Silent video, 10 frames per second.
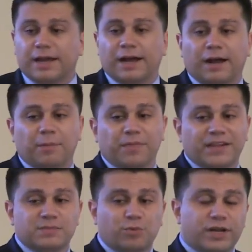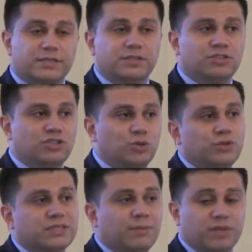um, that's present due
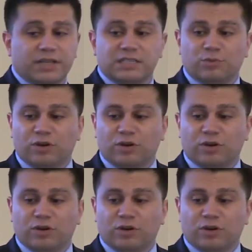to something that's